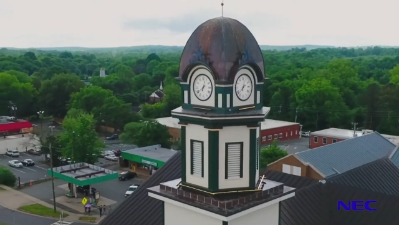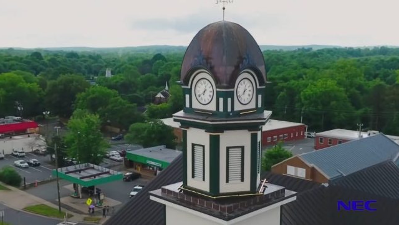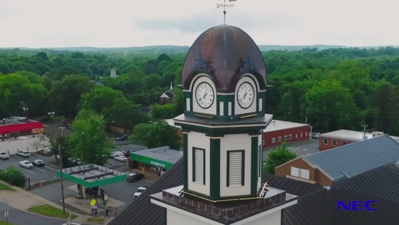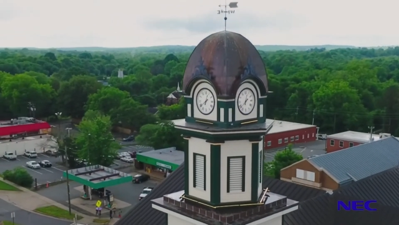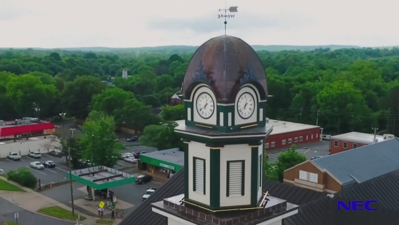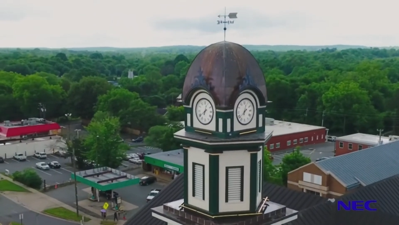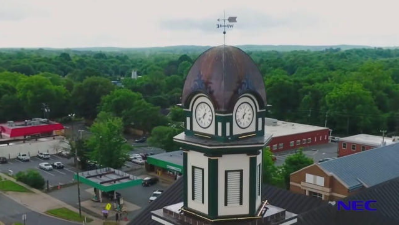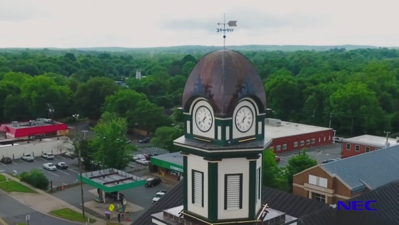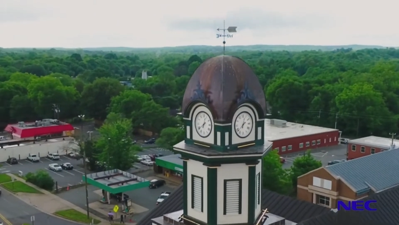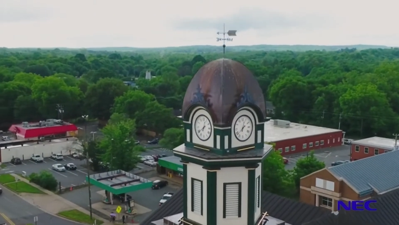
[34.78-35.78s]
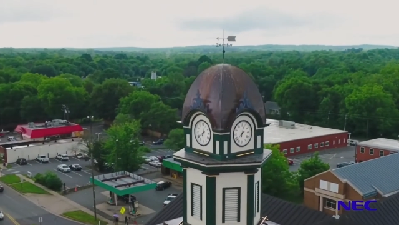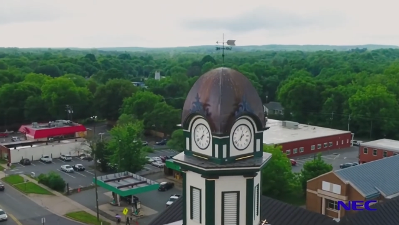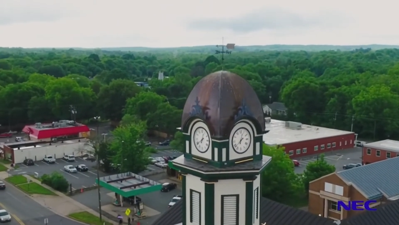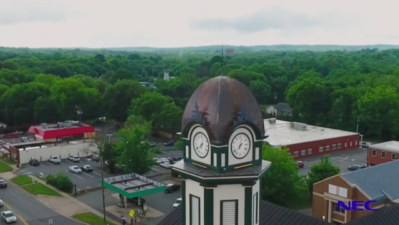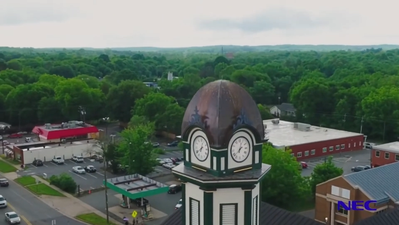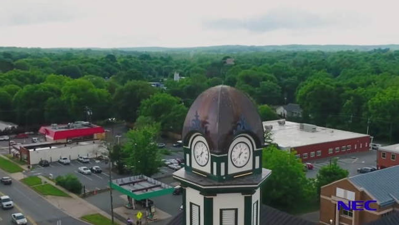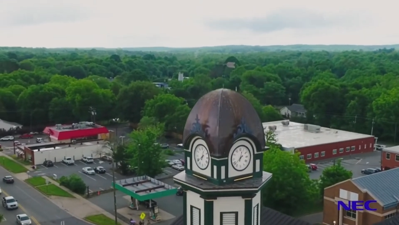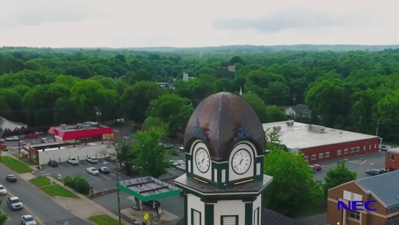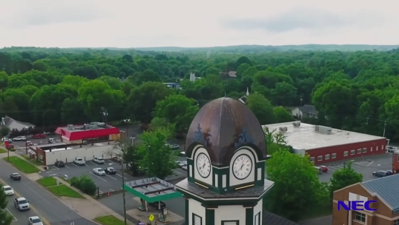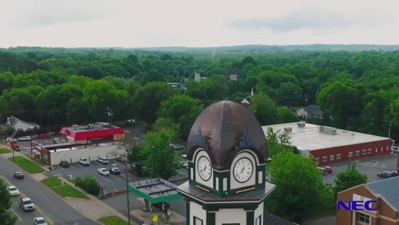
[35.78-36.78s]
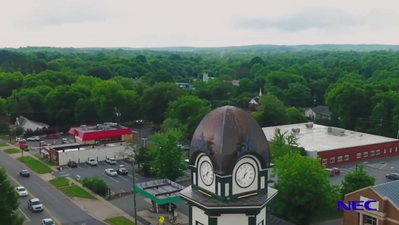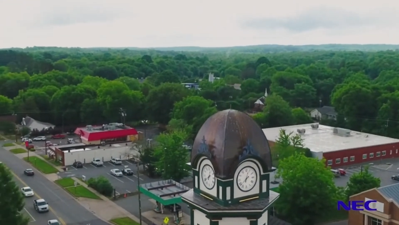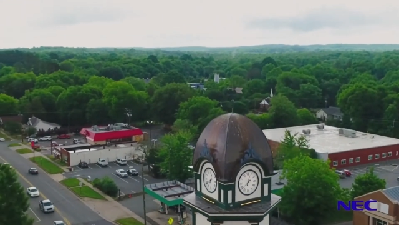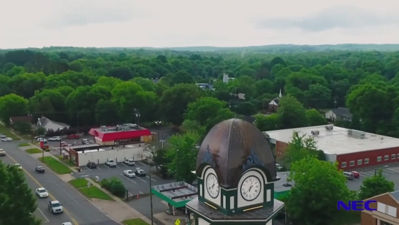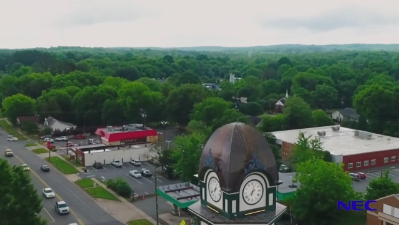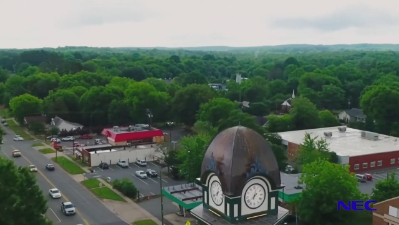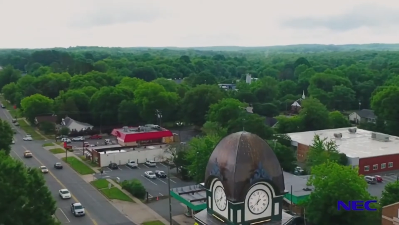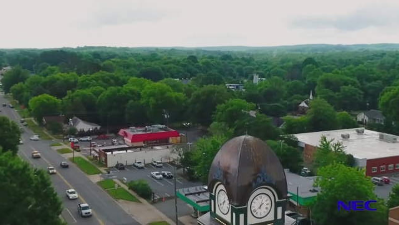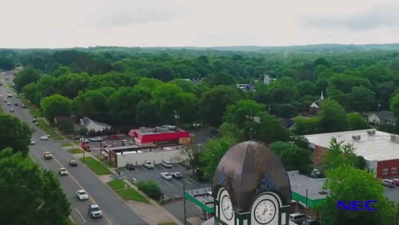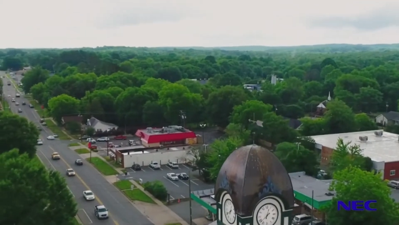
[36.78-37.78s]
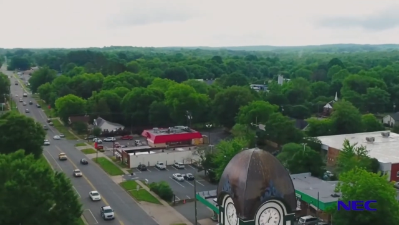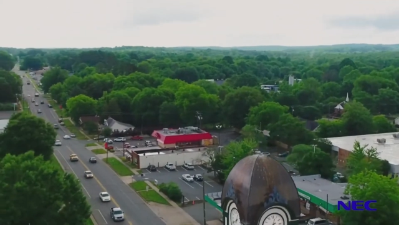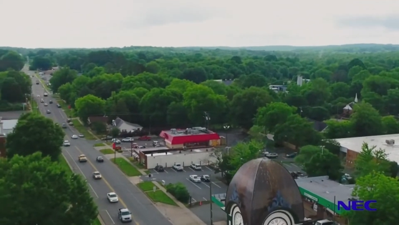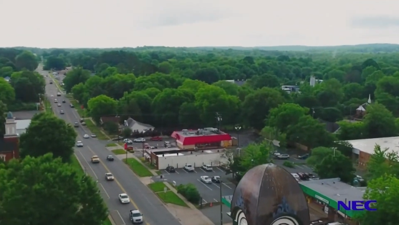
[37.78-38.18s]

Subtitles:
(no speaker visible)